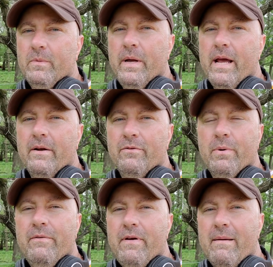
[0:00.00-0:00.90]
We had
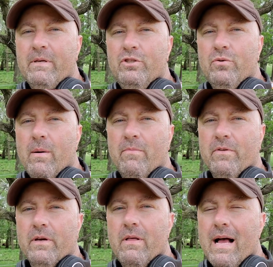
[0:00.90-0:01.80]
3 families show up
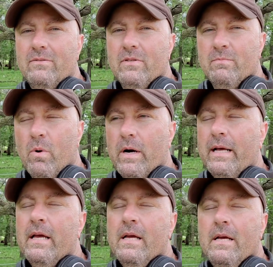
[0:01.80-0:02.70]
for the class this
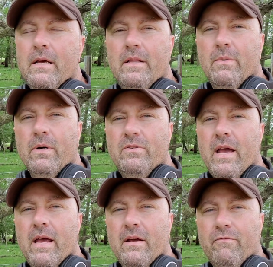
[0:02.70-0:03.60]
morning. There was
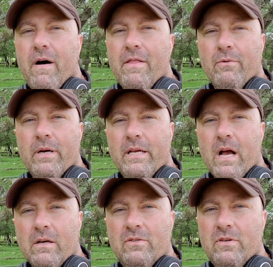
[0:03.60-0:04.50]
a father and a
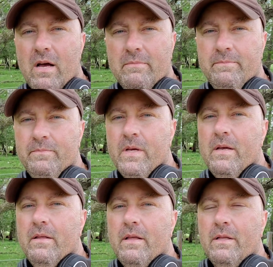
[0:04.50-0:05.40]
young son,
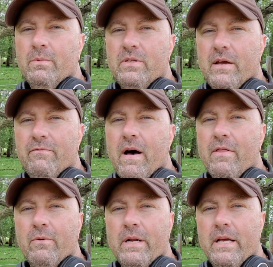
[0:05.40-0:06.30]
then there was a
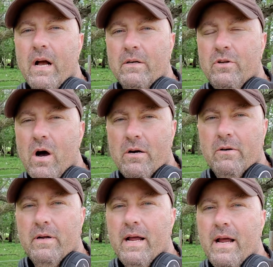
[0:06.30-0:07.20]
father and a young
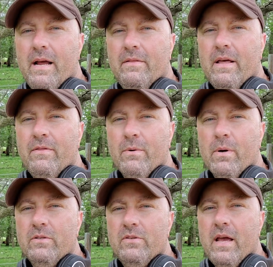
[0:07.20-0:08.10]
daughter, and then there
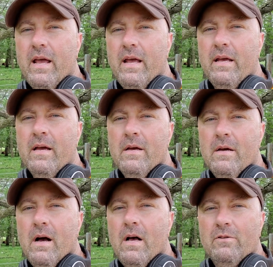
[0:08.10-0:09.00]
was a
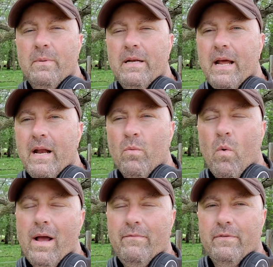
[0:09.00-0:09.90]
husband and
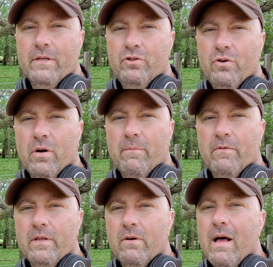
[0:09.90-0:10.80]
wife that showed up
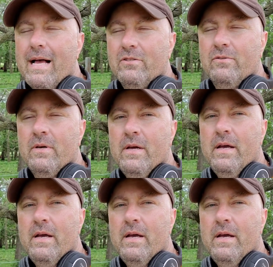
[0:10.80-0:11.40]
for the class.